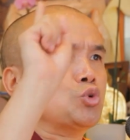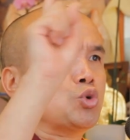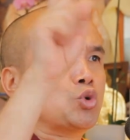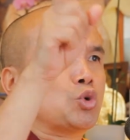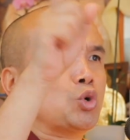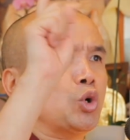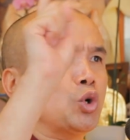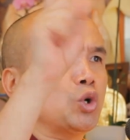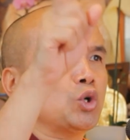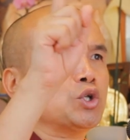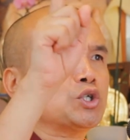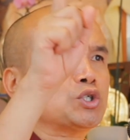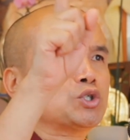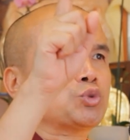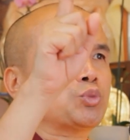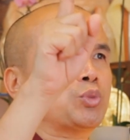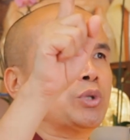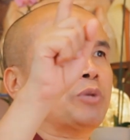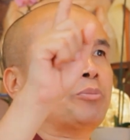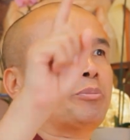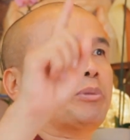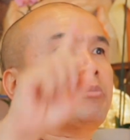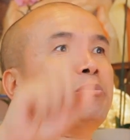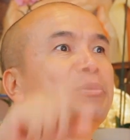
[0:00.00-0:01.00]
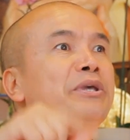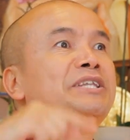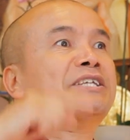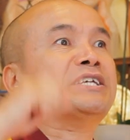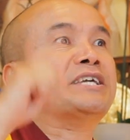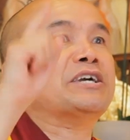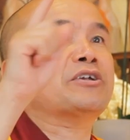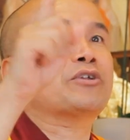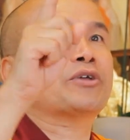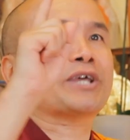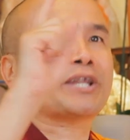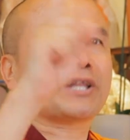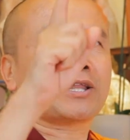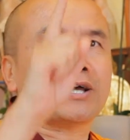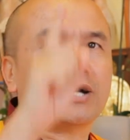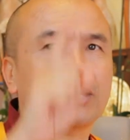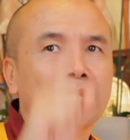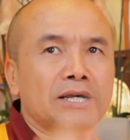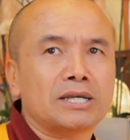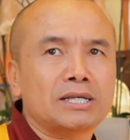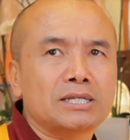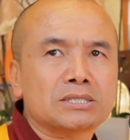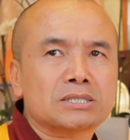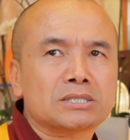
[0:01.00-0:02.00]
goals will be
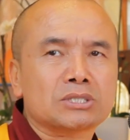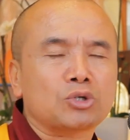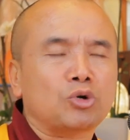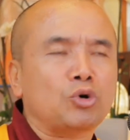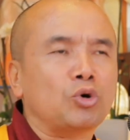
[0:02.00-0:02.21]
materialized